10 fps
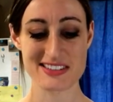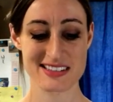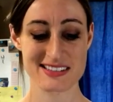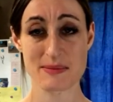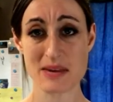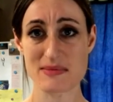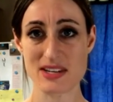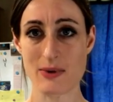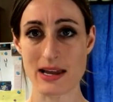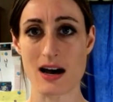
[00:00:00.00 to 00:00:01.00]
Because sometimes
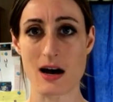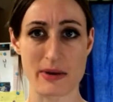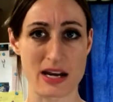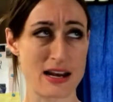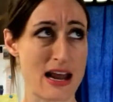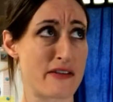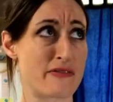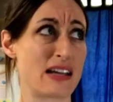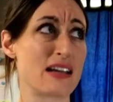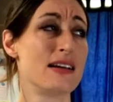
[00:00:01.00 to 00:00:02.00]
I'd wake up and I'd
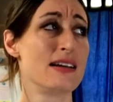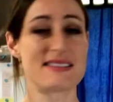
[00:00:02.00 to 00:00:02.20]
have like